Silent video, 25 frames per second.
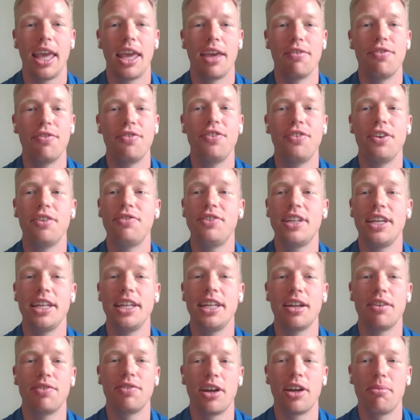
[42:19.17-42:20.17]
If
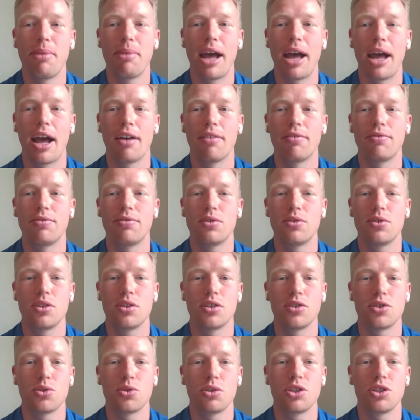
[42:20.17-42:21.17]
15 of them have
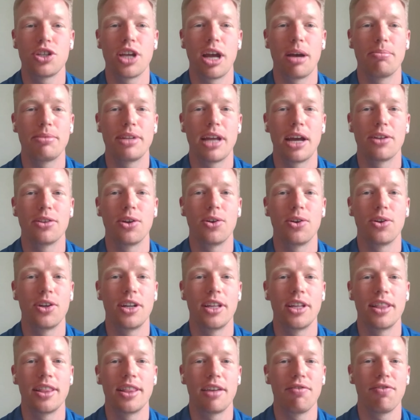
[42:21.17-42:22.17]
the Swish app
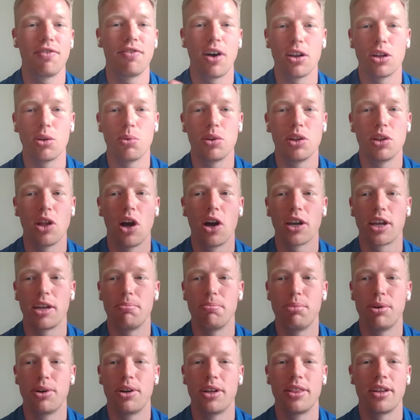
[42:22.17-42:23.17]
downloaded and they follow along
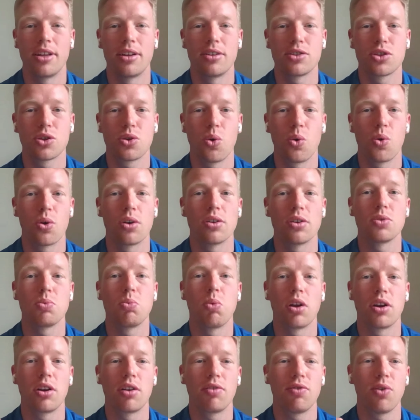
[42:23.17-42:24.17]
and put in their
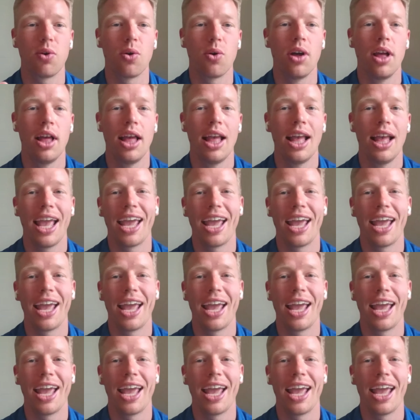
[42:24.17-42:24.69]
scores, wonderful.